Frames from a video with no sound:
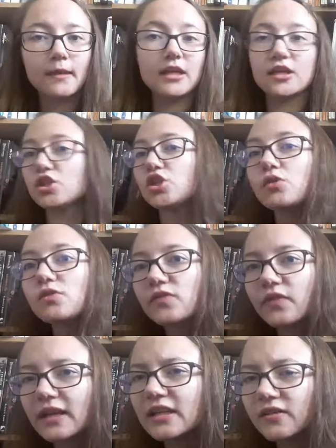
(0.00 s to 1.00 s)
issues
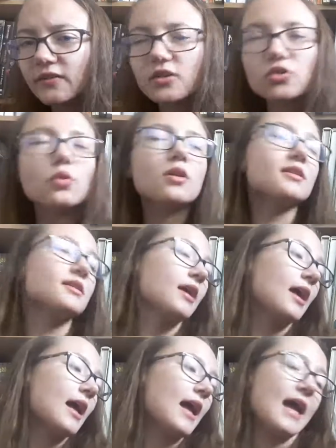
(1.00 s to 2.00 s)
for individuals.
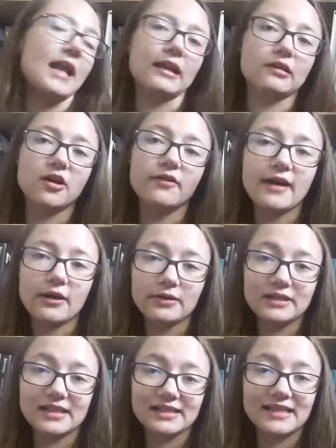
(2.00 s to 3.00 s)
And I love how
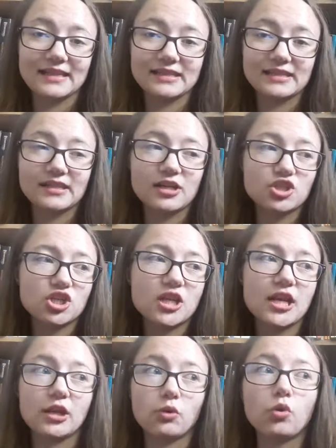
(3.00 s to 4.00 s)
he does that discussion
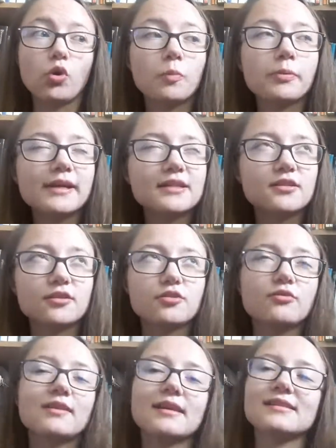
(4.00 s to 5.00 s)
and incorporates the
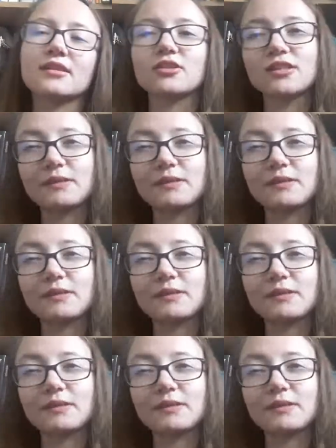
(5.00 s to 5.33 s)
2 things that are